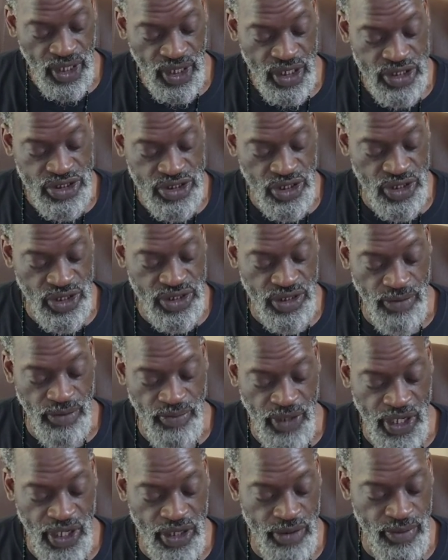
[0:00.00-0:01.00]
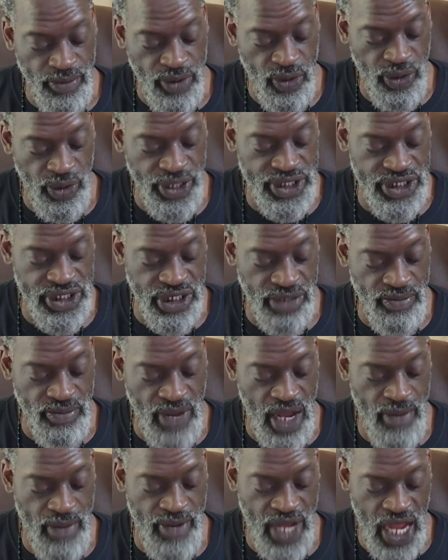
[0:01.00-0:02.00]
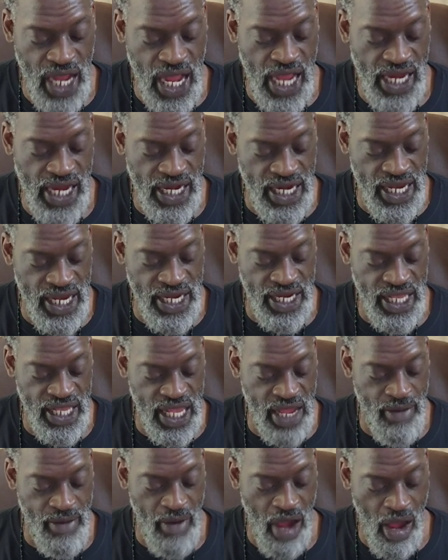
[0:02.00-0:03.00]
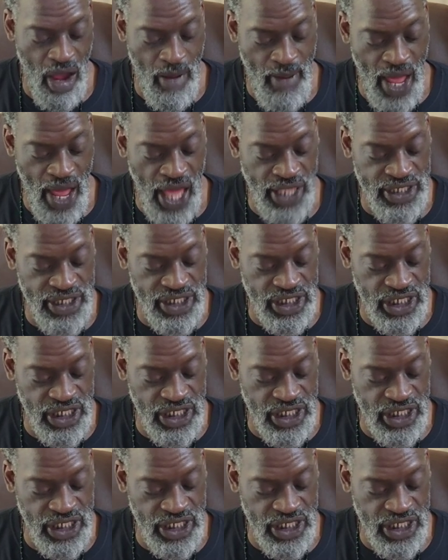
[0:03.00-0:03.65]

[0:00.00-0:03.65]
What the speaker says: Joseph Bingham, Quincy, Mama, Aunt Lady, Abraham Isaac